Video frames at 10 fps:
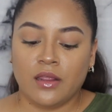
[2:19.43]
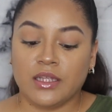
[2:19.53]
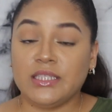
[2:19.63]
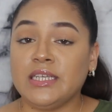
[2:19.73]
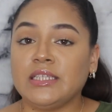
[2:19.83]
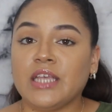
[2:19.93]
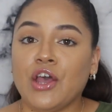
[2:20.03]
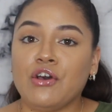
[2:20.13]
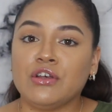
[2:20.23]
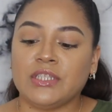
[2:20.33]
the
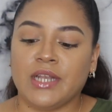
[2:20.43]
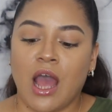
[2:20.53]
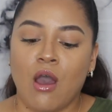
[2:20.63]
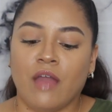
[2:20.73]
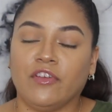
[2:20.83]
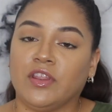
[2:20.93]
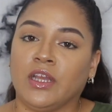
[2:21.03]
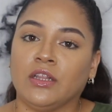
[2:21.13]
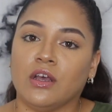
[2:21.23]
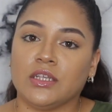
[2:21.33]
details and how
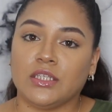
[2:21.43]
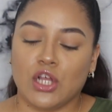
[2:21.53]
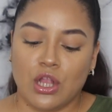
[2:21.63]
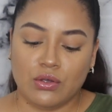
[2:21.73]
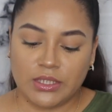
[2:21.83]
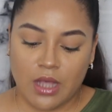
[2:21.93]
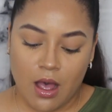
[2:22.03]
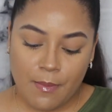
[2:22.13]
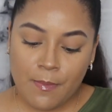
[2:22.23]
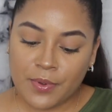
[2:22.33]
everything looks close
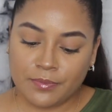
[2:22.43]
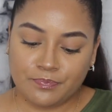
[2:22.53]
up.